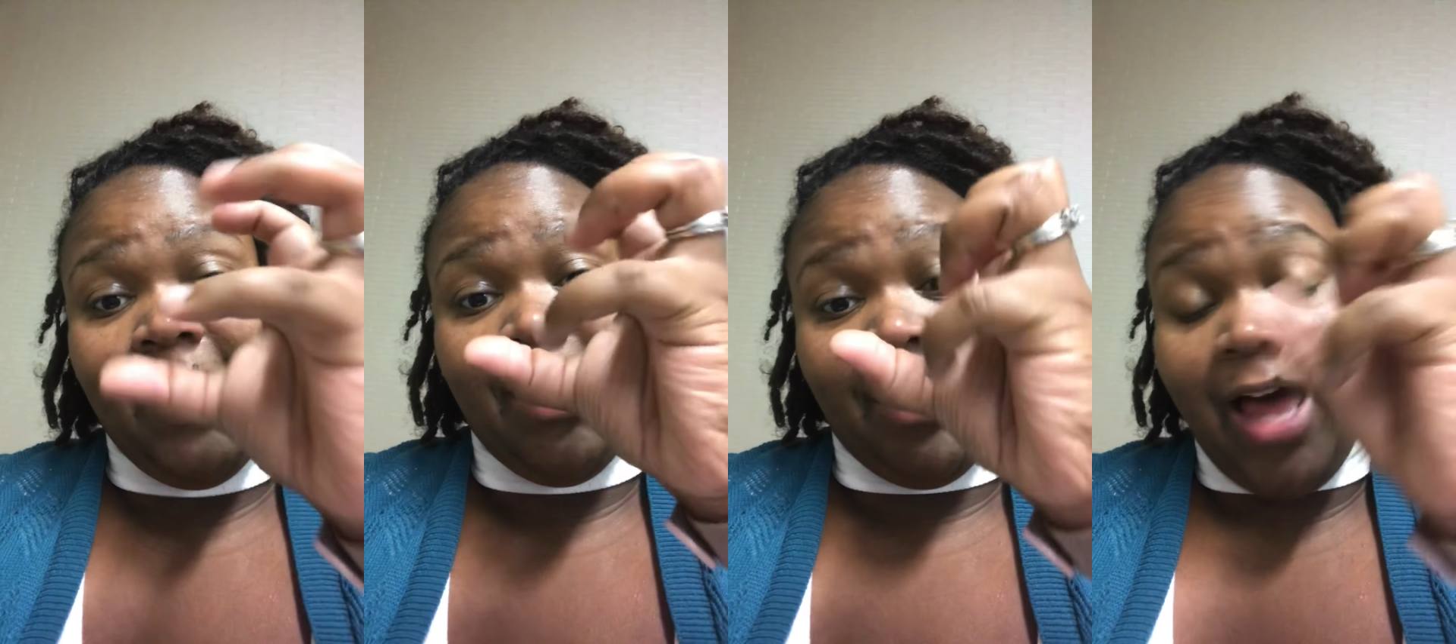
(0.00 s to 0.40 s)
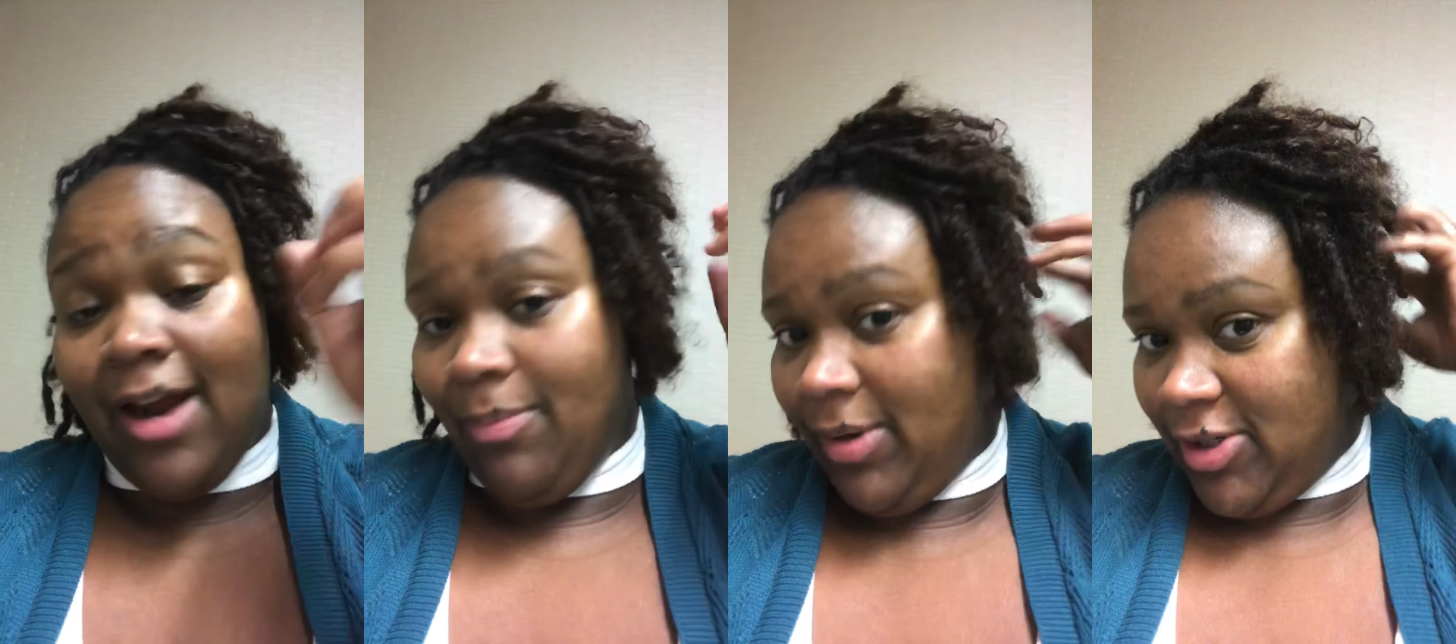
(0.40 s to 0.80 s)
a lot
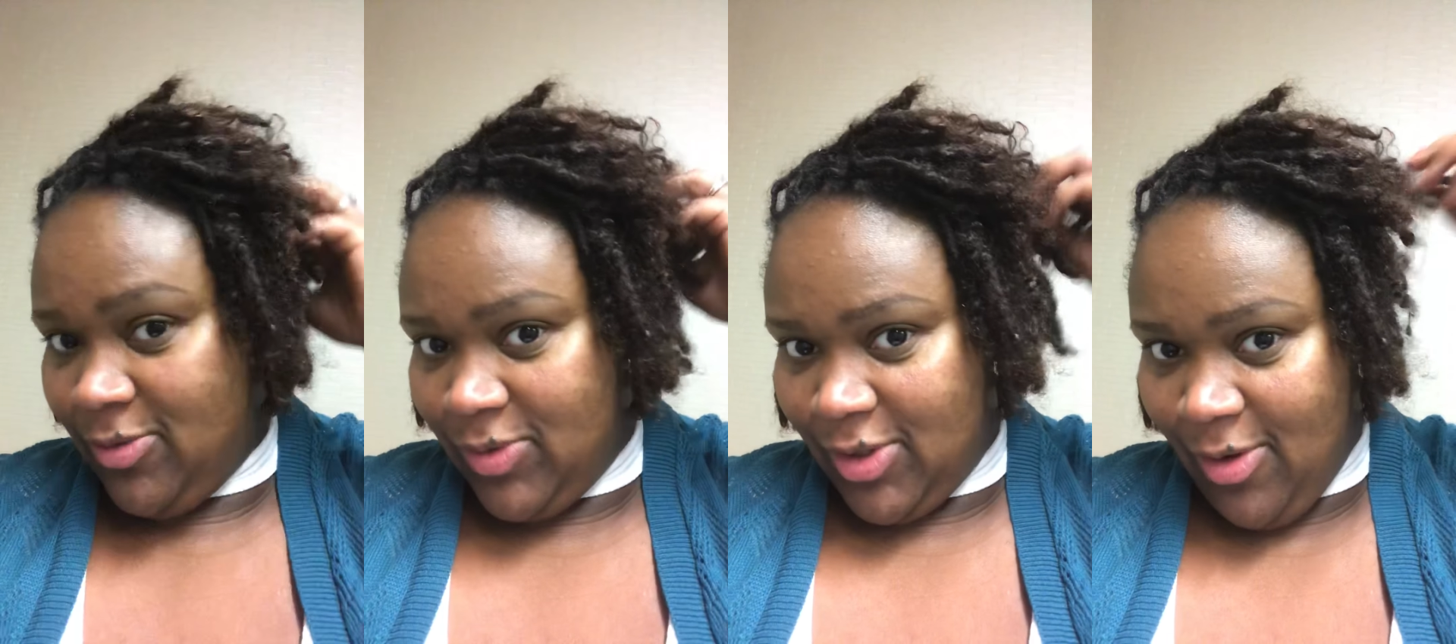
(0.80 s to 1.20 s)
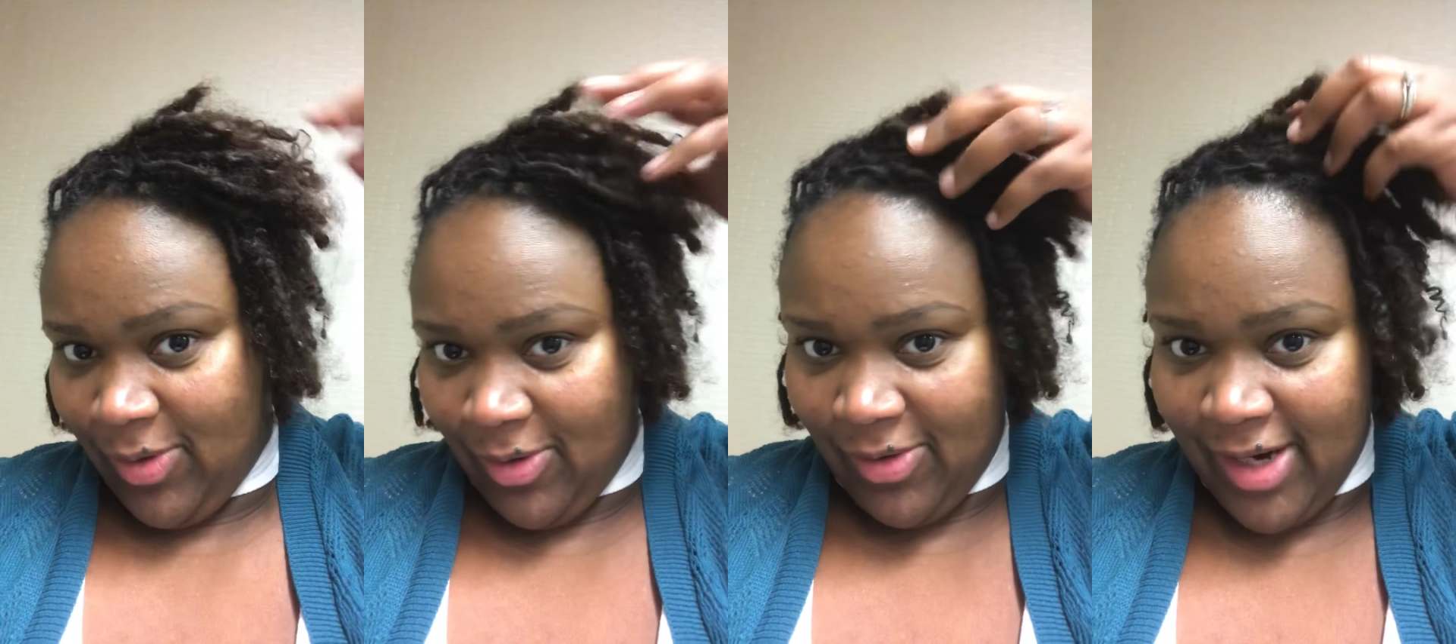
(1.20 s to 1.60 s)
of bunching was
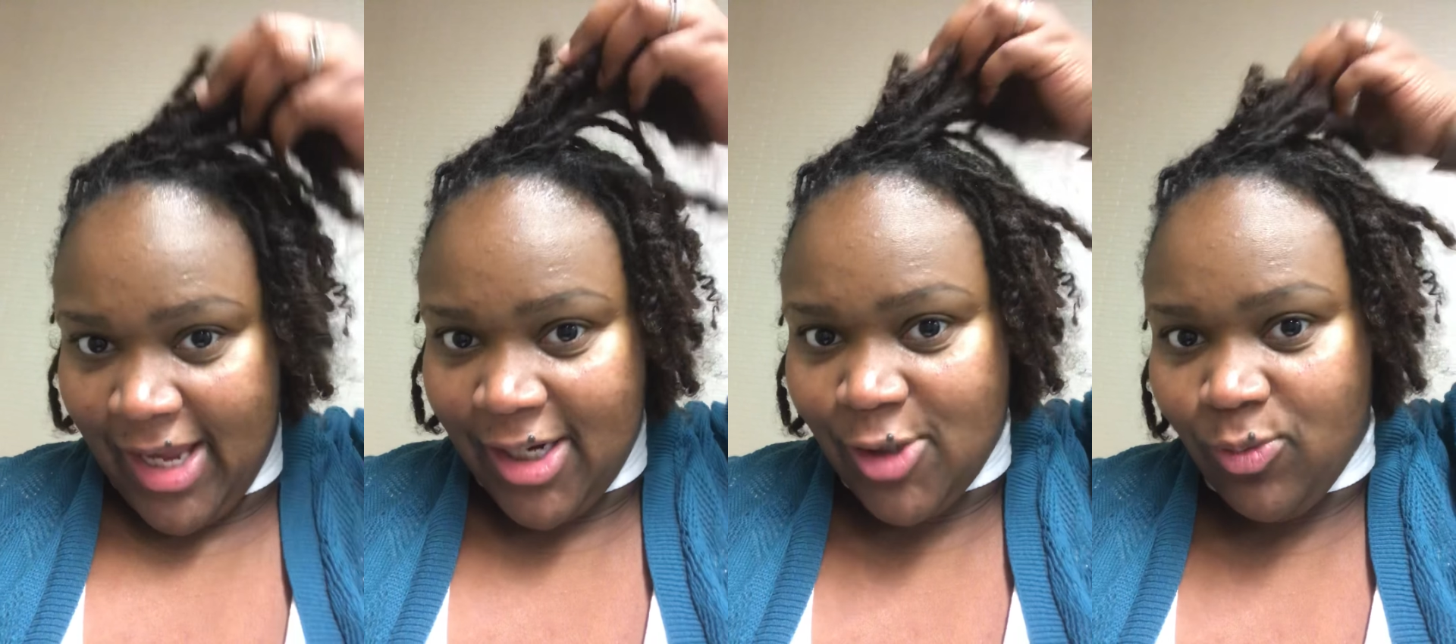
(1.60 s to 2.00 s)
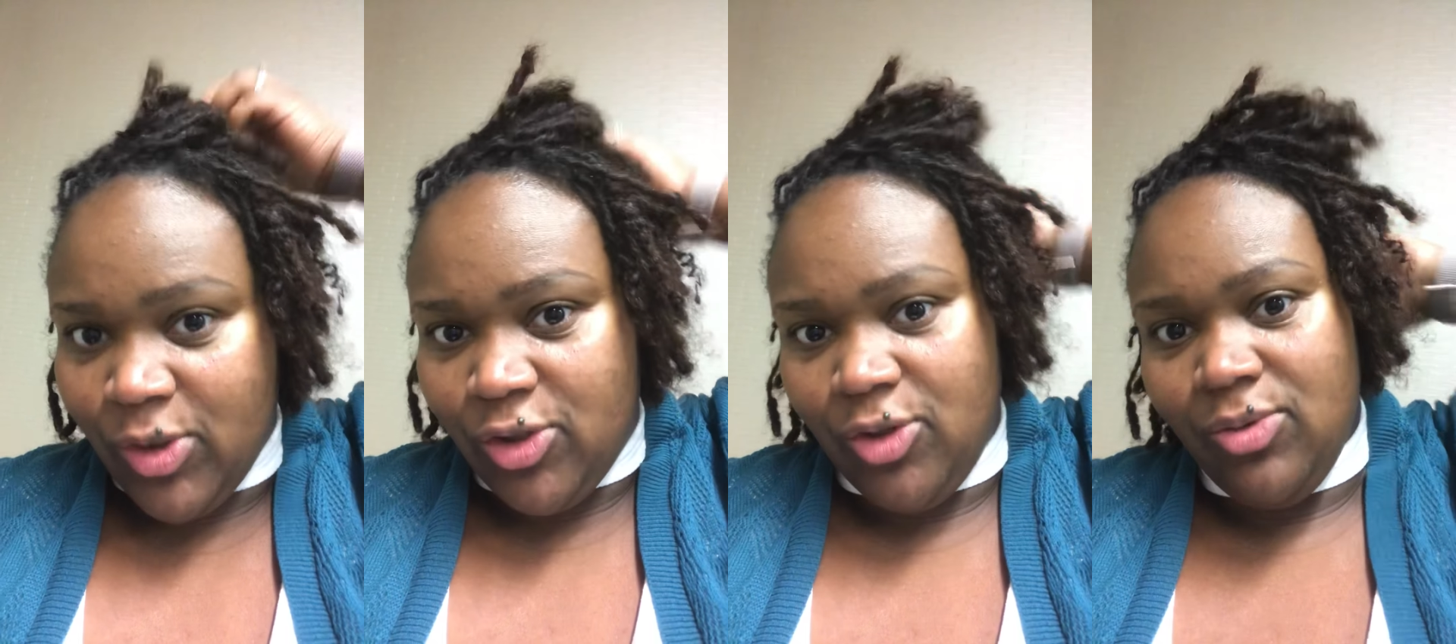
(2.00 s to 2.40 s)
going on and it's
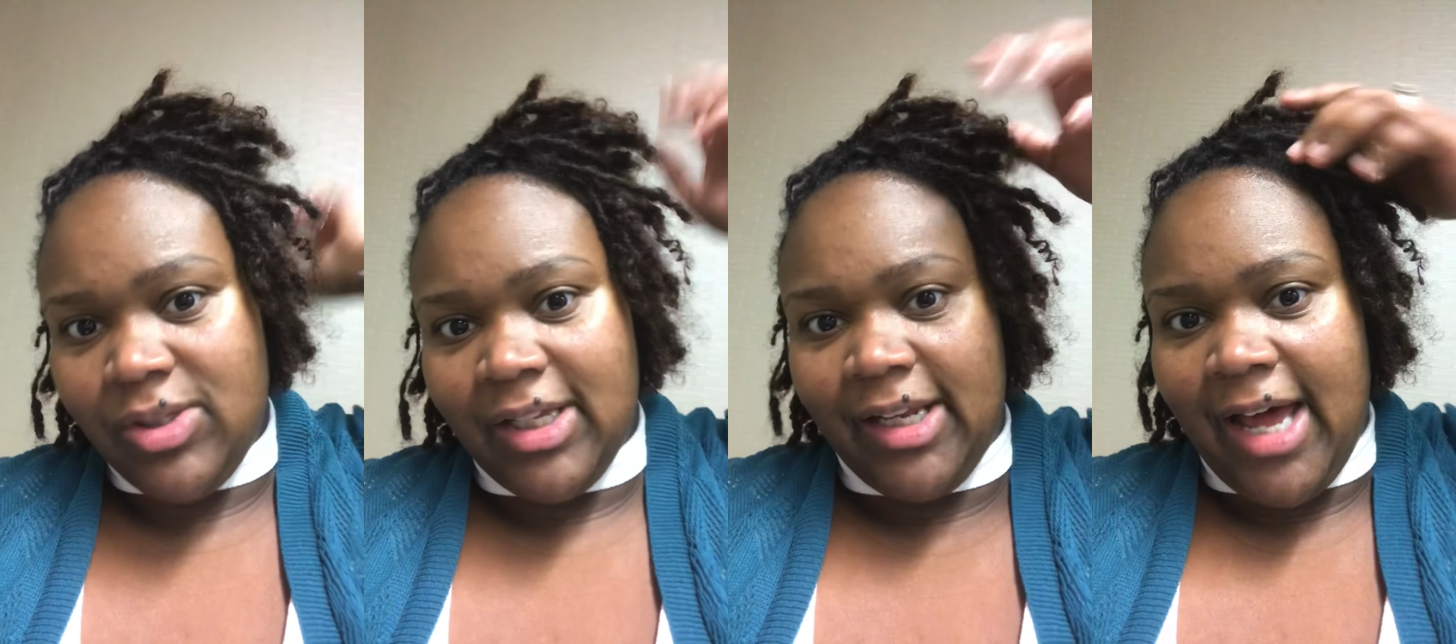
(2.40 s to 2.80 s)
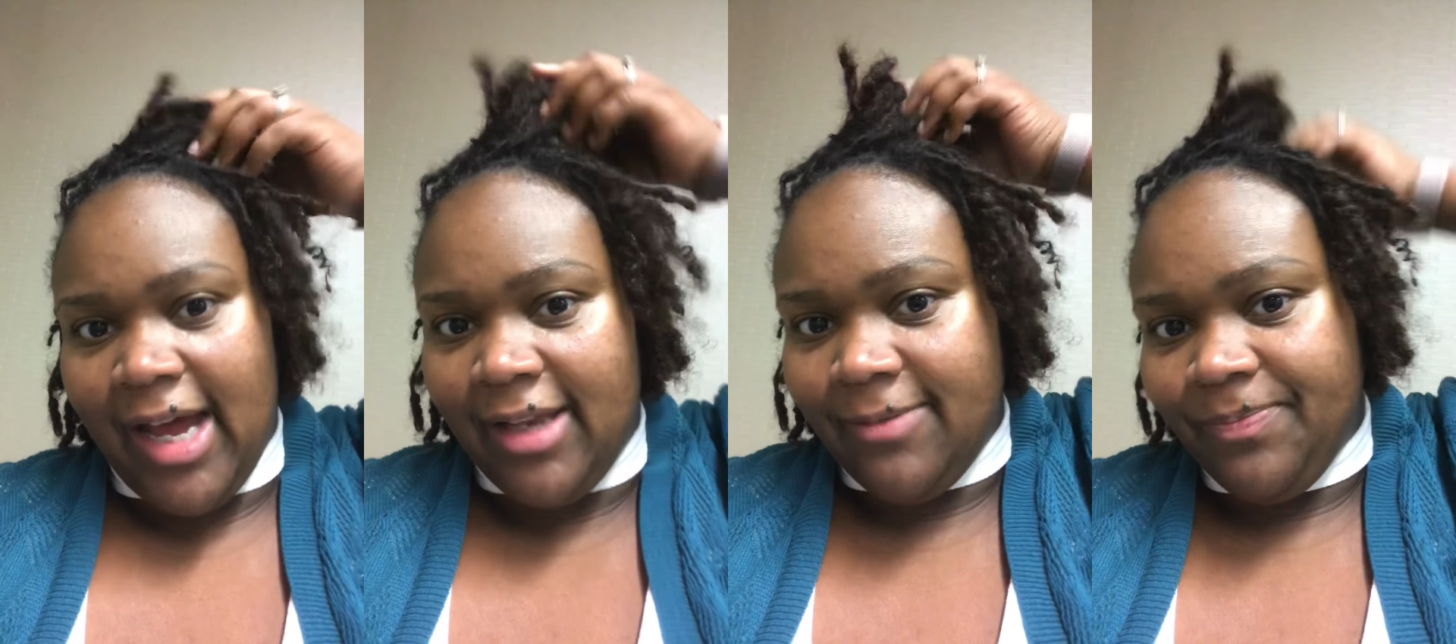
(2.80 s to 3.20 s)
reduced a lot.